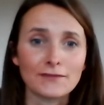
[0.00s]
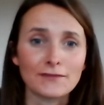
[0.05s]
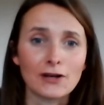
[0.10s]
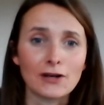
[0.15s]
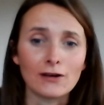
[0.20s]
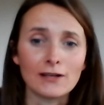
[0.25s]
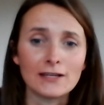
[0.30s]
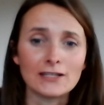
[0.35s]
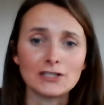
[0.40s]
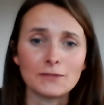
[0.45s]
for
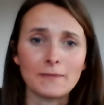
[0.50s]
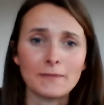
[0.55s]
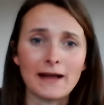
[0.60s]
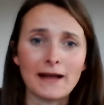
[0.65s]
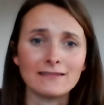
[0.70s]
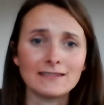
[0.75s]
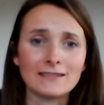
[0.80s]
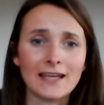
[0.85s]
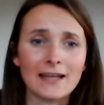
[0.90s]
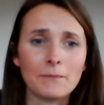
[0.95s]
knowledge
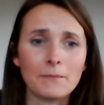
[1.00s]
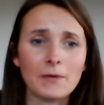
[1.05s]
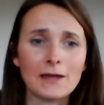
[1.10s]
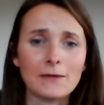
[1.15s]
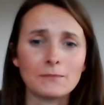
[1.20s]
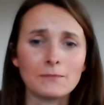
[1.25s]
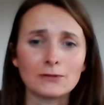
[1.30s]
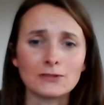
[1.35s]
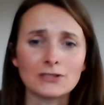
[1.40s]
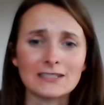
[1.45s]
about it and
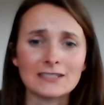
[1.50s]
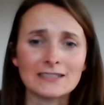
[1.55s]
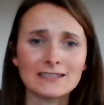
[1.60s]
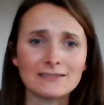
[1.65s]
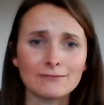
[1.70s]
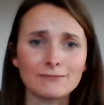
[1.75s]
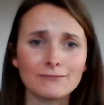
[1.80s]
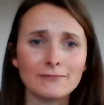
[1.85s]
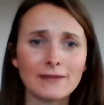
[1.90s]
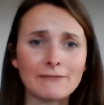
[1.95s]
people
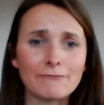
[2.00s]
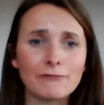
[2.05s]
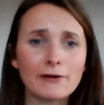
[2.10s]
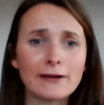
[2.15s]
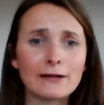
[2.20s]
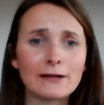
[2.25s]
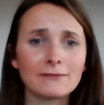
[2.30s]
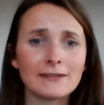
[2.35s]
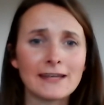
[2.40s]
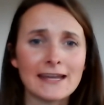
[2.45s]
just in
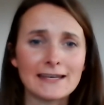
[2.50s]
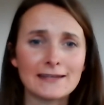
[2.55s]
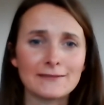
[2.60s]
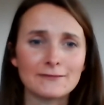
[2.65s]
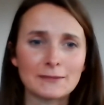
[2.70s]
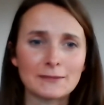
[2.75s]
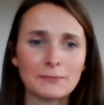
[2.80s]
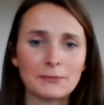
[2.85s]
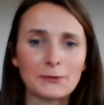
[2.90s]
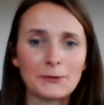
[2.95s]
real need of
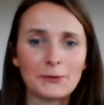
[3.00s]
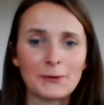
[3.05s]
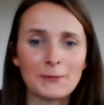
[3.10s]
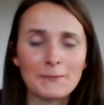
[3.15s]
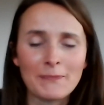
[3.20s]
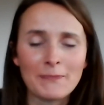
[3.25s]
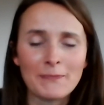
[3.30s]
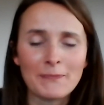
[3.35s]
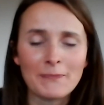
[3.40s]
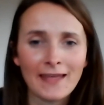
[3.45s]

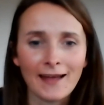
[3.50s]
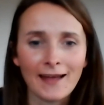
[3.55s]
support.